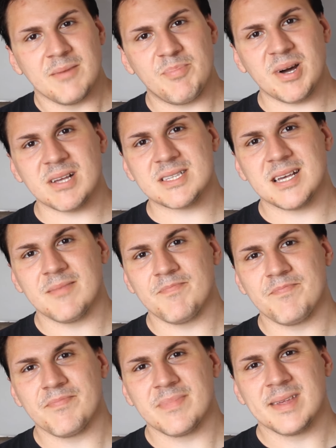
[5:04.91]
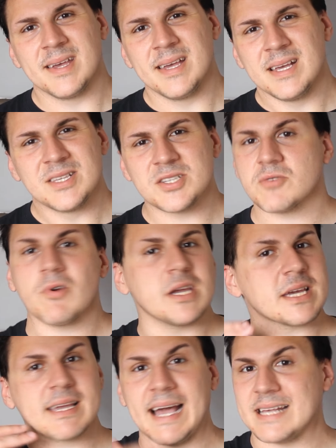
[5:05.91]
But just the way
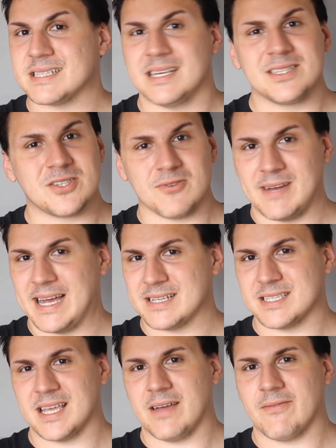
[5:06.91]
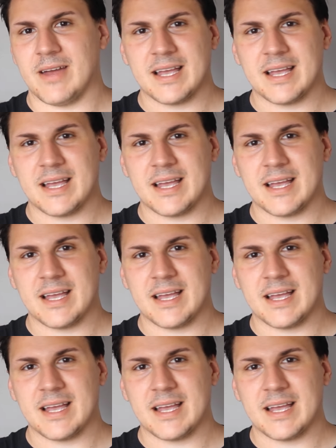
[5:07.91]
the cast interacts together,